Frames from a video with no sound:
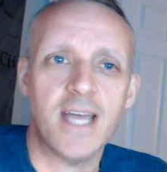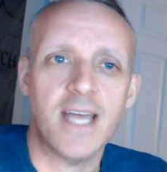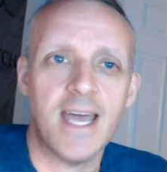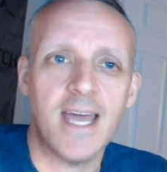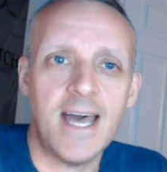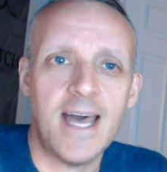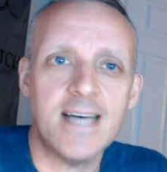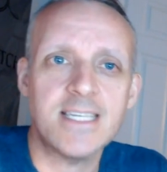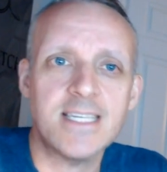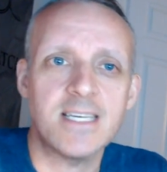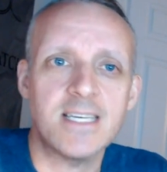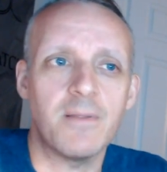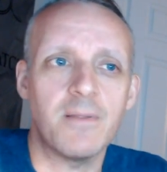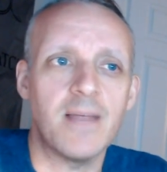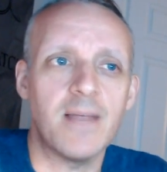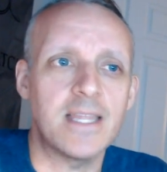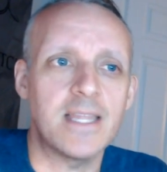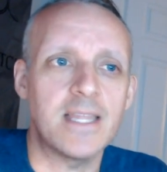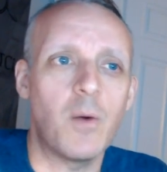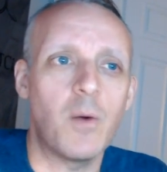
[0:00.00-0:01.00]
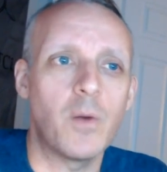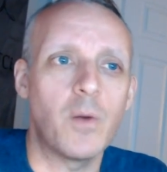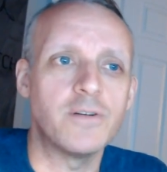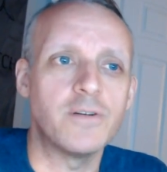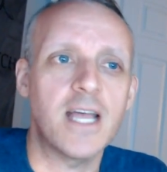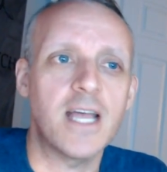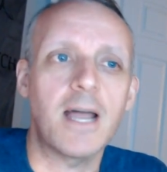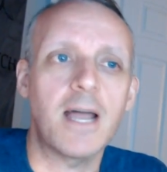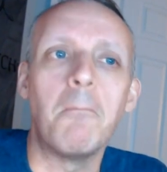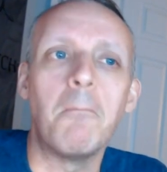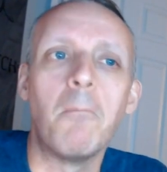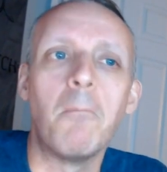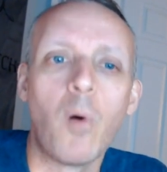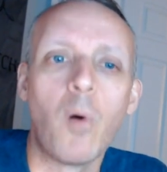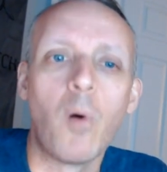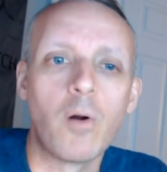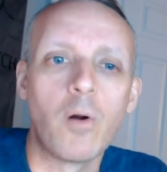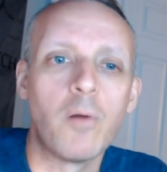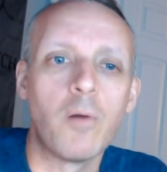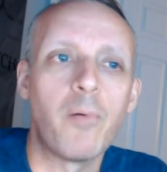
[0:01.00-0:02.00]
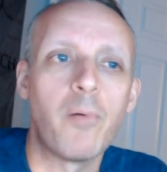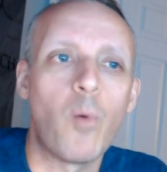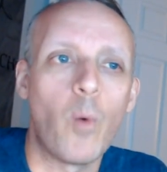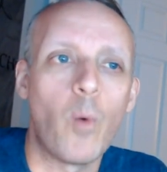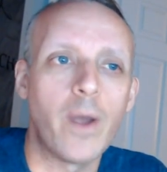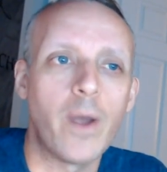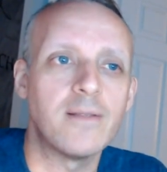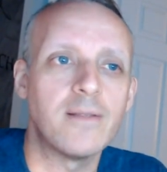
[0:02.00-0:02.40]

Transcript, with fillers: it has something like that where there's like a moral point to